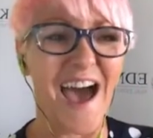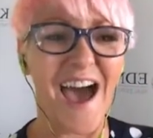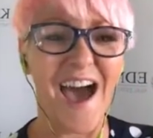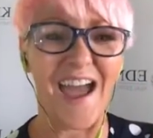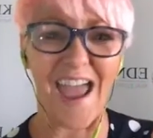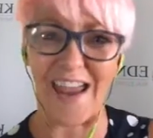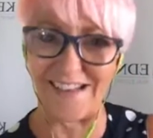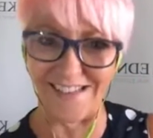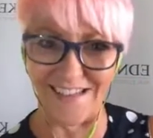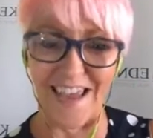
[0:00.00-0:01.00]

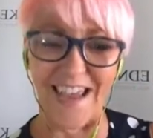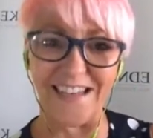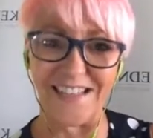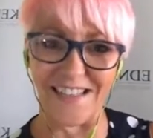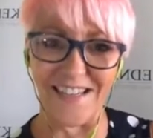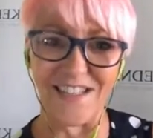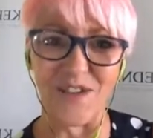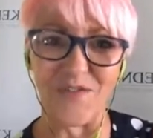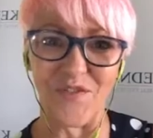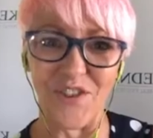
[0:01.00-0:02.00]
and
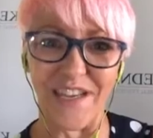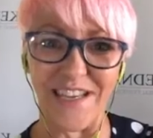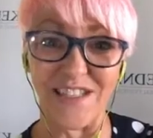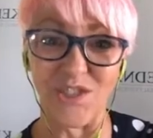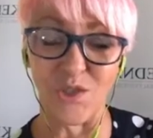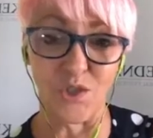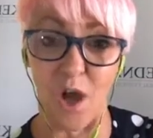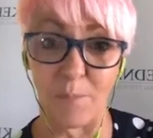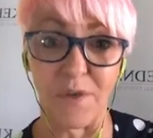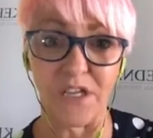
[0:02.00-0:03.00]
easier for the kids to
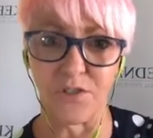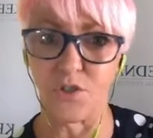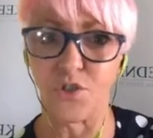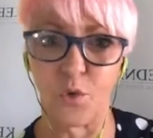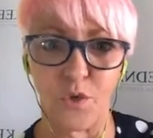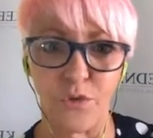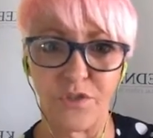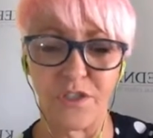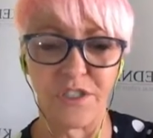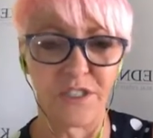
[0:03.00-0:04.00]
adopt because they're so
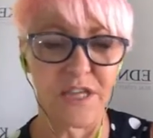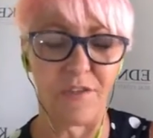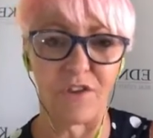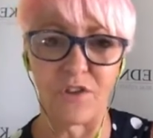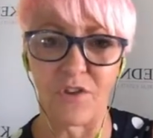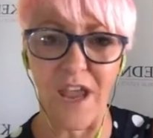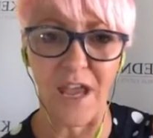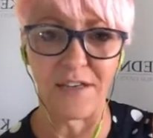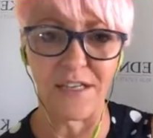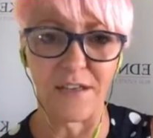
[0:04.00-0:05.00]
used to just having their
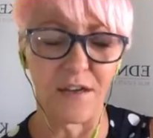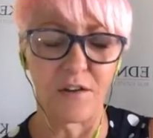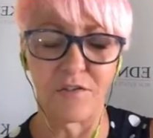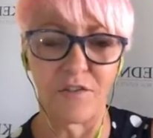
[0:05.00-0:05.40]
hand or